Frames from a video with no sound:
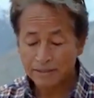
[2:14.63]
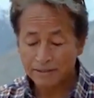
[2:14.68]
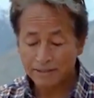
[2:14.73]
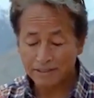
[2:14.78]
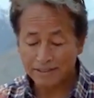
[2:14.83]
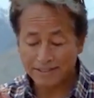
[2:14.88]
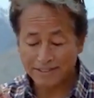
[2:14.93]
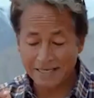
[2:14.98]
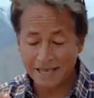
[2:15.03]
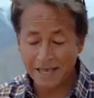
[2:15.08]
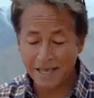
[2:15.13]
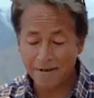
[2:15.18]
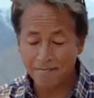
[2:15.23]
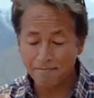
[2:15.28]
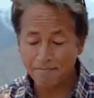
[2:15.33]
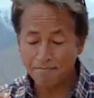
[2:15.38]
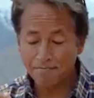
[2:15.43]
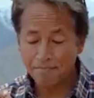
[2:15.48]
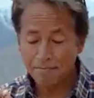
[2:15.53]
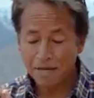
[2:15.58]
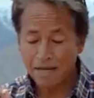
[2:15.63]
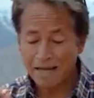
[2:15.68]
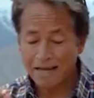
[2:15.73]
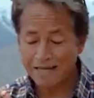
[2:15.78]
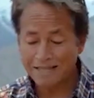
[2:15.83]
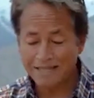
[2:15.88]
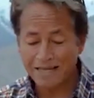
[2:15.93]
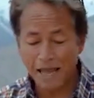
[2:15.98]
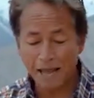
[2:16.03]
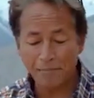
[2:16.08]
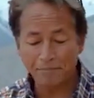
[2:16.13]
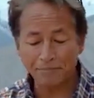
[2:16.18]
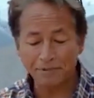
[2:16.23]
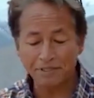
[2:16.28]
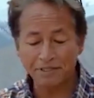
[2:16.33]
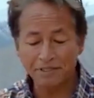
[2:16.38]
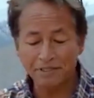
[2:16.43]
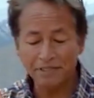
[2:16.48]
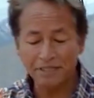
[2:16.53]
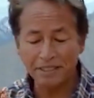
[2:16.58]
The same has
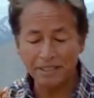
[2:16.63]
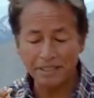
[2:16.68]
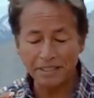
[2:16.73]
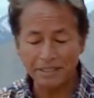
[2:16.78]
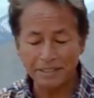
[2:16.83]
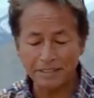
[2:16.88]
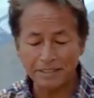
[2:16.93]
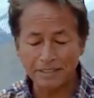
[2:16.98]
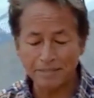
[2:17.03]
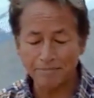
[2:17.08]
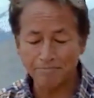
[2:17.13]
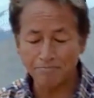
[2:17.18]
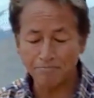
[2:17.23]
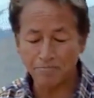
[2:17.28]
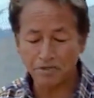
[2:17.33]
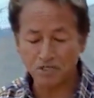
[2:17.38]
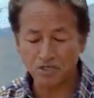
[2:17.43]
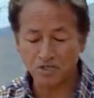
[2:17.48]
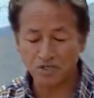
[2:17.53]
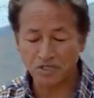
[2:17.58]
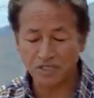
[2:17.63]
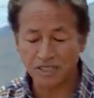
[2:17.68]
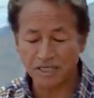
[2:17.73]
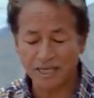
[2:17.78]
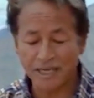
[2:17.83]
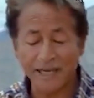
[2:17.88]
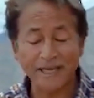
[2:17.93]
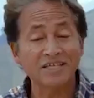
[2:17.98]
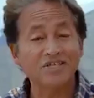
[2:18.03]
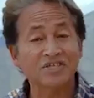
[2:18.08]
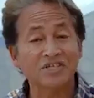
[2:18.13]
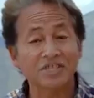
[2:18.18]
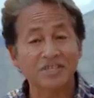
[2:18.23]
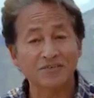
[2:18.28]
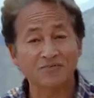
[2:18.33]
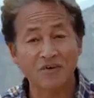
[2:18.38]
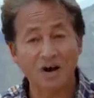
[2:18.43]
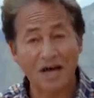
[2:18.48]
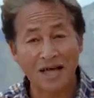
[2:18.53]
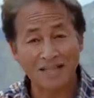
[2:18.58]
happened in Mr.
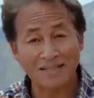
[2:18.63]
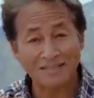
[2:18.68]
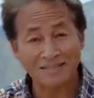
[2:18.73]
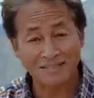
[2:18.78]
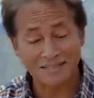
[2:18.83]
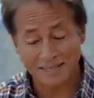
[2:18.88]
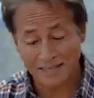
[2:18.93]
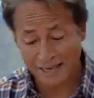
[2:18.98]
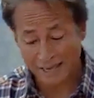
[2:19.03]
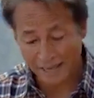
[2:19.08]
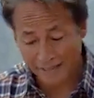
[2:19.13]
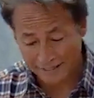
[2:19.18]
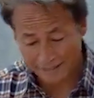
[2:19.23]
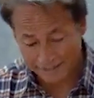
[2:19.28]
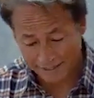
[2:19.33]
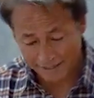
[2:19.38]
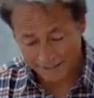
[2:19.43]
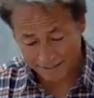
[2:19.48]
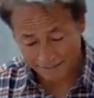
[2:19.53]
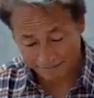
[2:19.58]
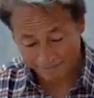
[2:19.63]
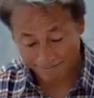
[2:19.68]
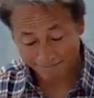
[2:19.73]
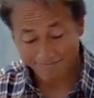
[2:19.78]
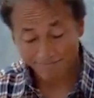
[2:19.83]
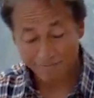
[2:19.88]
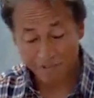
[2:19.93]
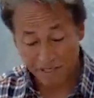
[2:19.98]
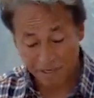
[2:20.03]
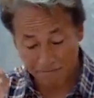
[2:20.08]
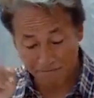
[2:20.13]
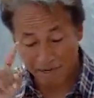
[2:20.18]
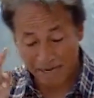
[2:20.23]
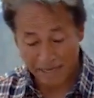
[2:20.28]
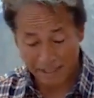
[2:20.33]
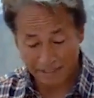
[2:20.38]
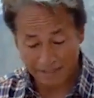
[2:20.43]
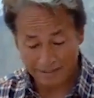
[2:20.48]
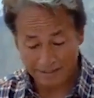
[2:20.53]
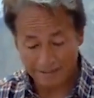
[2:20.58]
Kejriwal's case, in
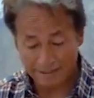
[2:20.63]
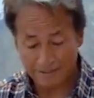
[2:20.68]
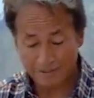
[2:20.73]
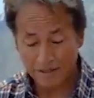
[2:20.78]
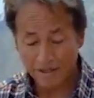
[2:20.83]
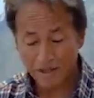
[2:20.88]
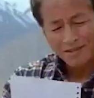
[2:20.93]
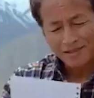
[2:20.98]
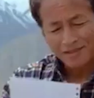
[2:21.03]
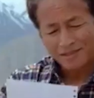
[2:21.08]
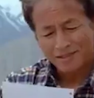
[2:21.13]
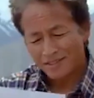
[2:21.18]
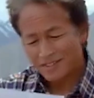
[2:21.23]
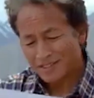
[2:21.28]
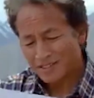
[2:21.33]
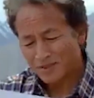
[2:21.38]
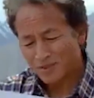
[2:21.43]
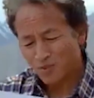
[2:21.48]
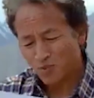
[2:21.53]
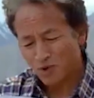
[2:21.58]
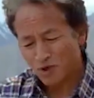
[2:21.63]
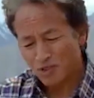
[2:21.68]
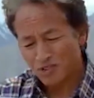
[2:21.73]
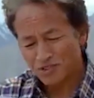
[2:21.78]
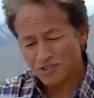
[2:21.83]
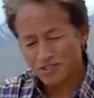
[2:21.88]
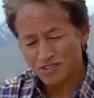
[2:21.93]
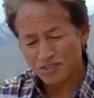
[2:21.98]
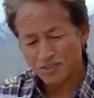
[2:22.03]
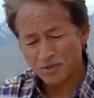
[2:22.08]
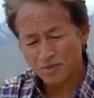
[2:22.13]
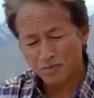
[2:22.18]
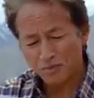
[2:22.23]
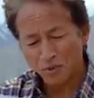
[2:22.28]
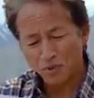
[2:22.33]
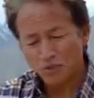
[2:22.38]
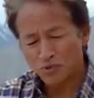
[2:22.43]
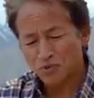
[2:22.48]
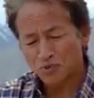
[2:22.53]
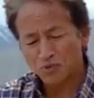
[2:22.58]
brackets. This wasn't
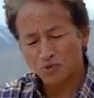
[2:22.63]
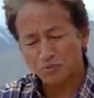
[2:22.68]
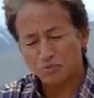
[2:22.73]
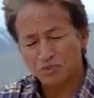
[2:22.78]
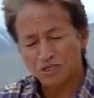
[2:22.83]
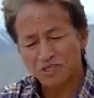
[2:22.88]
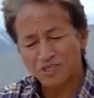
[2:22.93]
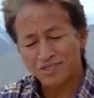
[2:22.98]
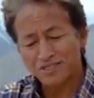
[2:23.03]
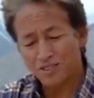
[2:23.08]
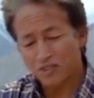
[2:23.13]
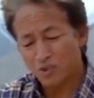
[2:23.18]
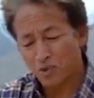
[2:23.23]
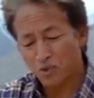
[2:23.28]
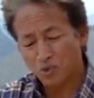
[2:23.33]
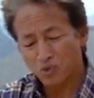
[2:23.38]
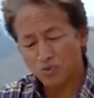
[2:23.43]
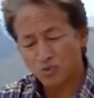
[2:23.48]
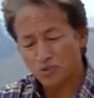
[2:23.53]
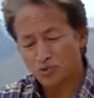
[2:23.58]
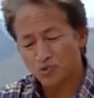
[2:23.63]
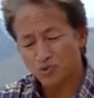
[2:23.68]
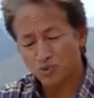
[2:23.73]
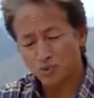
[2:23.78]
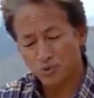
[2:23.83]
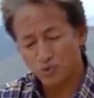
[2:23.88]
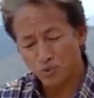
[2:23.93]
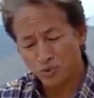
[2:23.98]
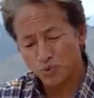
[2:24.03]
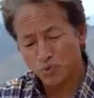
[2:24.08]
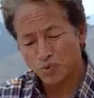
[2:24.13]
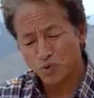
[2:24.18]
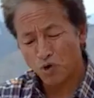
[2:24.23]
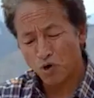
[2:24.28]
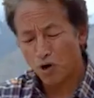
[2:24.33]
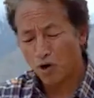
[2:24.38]
supposed to be disclosed to you